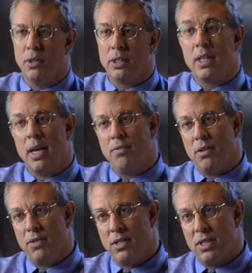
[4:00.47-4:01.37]
that they have
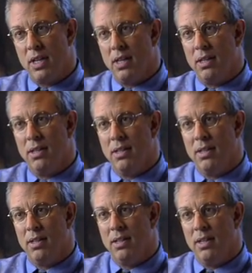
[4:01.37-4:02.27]
different skin,
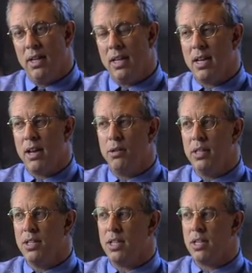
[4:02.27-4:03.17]
and not only
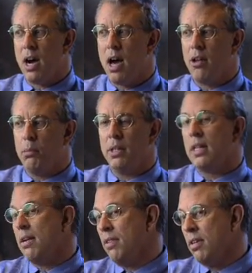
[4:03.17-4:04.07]
is it tolerable that they
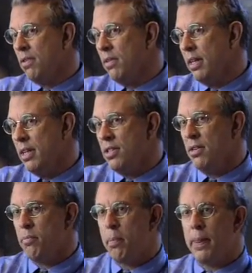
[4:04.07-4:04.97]
have a different religion,
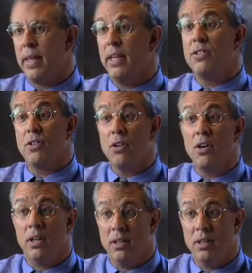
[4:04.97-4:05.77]
it's good.